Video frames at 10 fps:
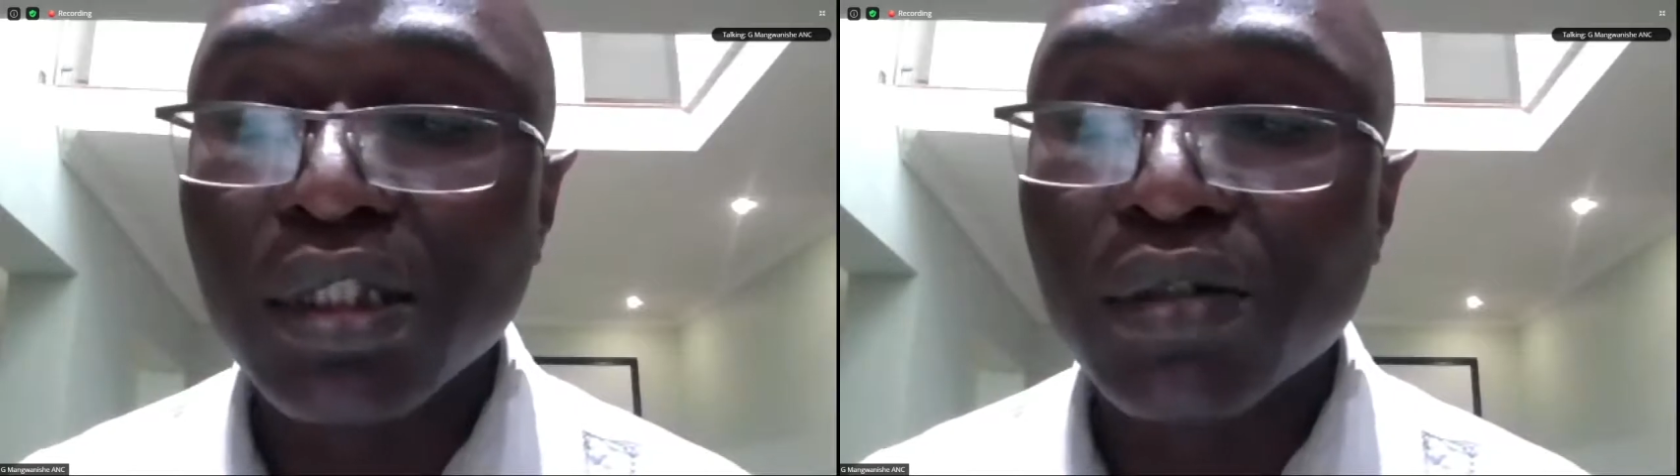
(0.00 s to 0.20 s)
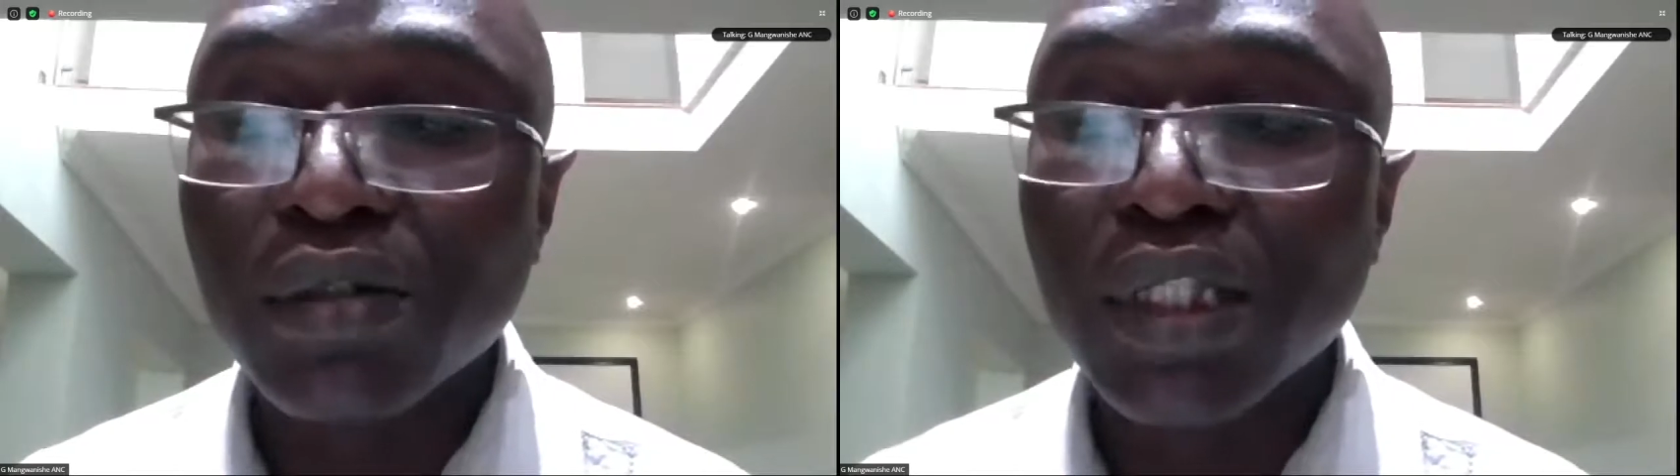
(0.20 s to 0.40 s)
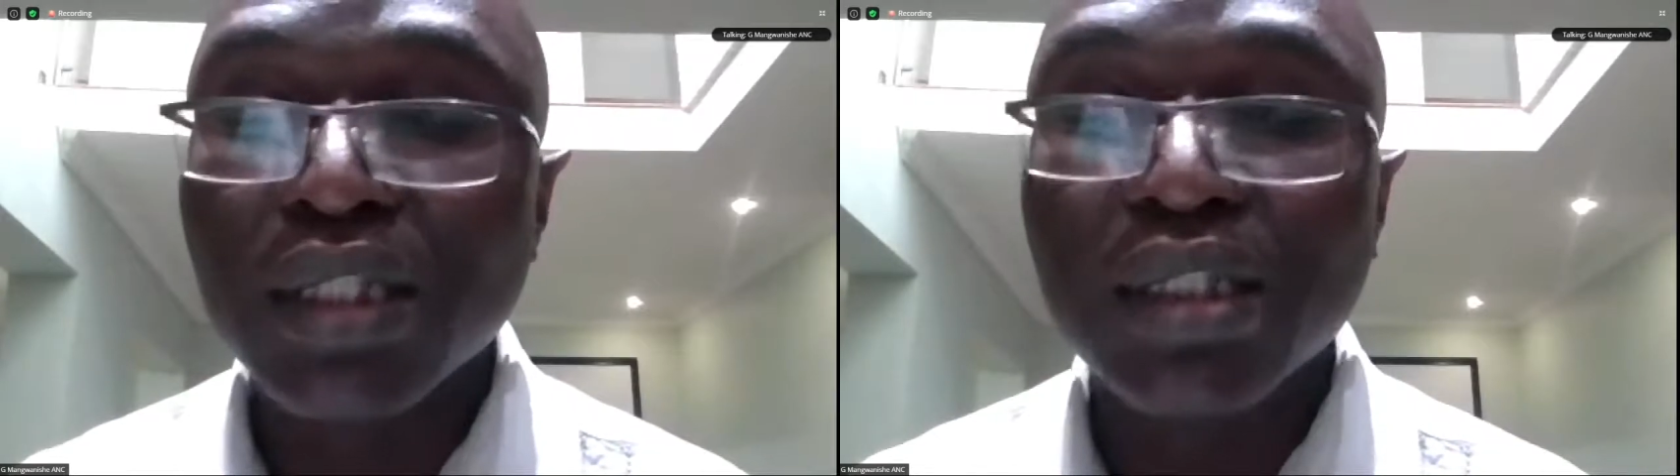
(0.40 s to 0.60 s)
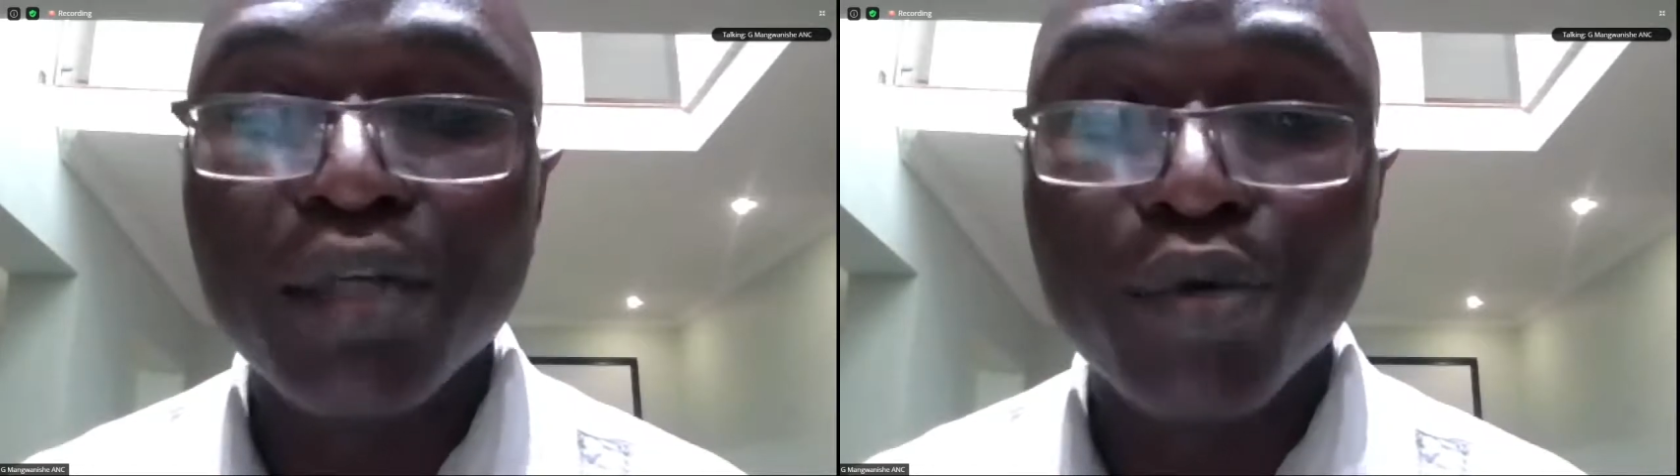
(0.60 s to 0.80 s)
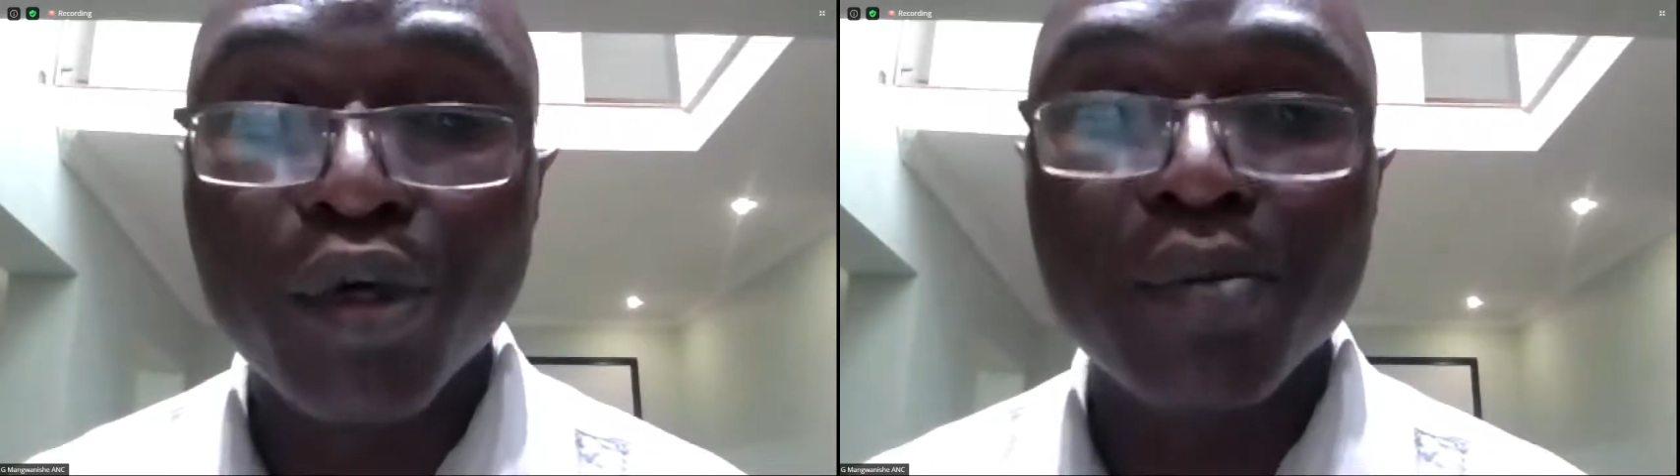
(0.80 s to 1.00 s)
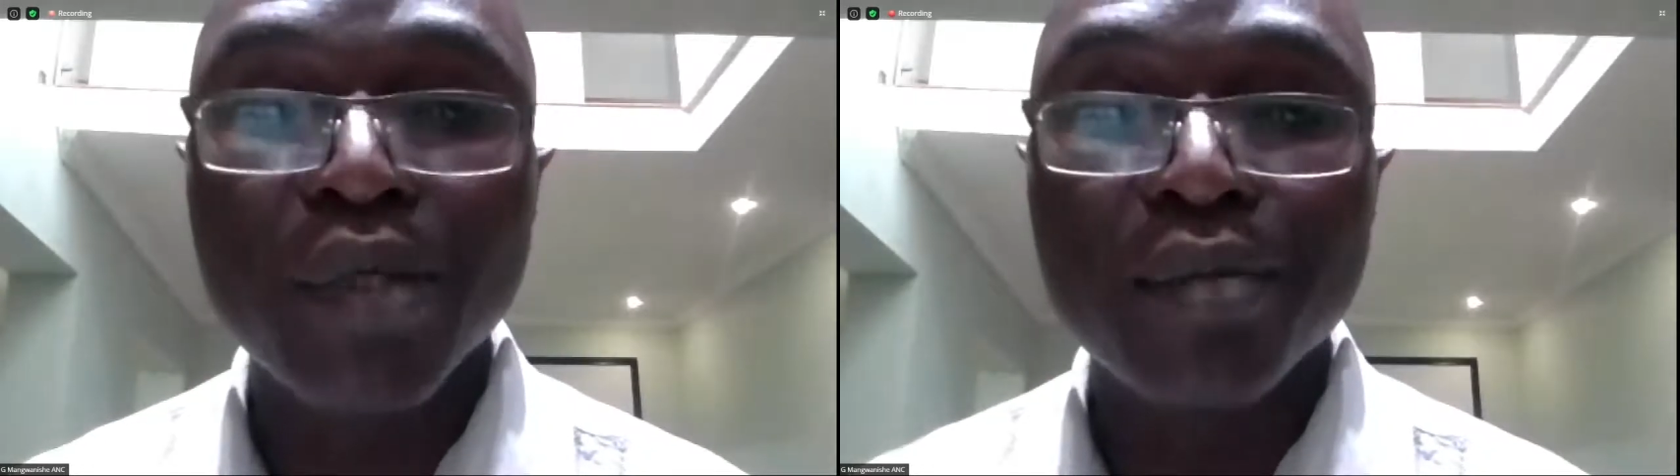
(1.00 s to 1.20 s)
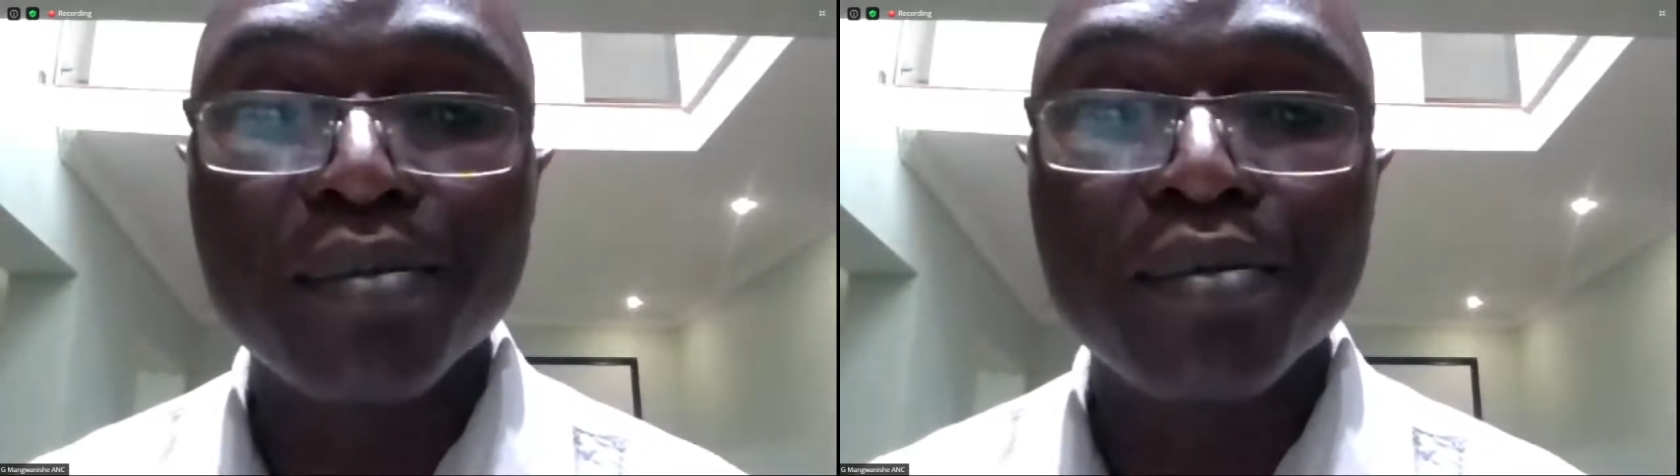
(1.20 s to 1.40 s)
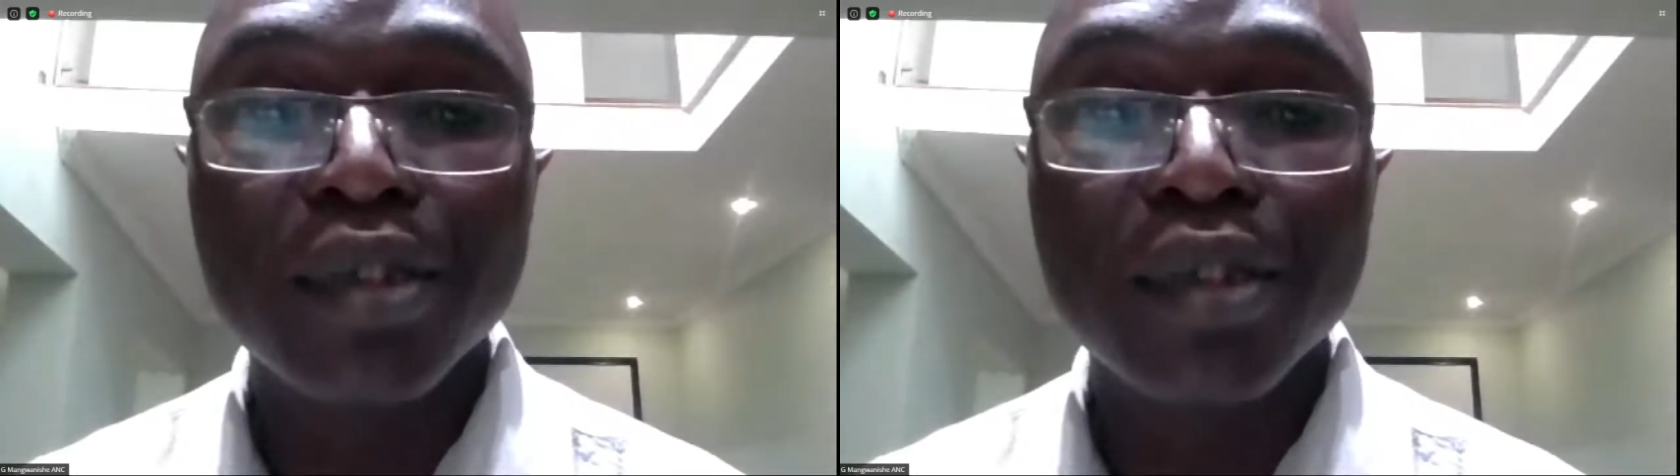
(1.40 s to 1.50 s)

societal problem